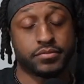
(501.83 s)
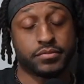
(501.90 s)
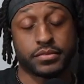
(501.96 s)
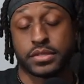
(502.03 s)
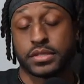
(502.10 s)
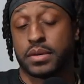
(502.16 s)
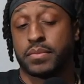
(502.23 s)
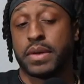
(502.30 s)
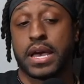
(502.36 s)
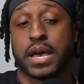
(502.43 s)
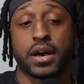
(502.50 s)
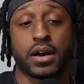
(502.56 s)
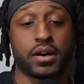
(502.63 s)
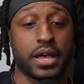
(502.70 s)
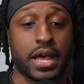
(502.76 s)

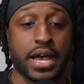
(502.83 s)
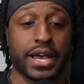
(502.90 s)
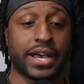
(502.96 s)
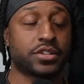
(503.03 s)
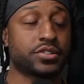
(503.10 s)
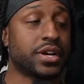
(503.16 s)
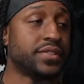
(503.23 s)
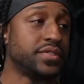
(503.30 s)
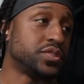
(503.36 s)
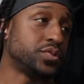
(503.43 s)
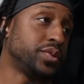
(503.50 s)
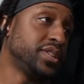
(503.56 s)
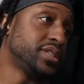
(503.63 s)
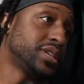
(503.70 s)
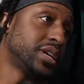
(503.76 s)
Somehow, I got drafted
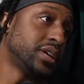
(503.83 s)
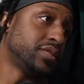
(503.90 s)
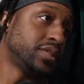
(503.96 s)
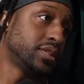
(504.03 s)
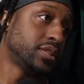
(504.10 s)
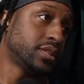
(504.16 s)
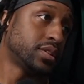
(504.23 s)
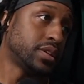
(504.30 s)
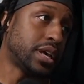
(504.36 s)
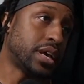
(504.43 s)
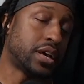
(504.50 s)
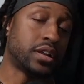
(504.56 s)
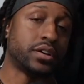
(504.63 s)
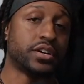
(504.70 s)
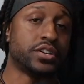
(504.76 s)
27
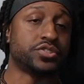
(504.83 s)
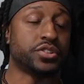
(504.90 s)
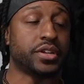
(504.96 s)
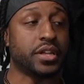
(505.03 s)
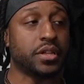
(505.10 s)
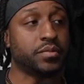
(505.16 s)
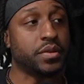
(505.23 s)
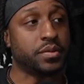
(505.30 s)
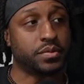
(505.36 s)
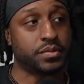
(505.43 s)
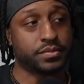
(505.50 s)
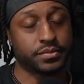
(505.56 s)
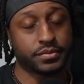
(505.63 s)
out of 180 people.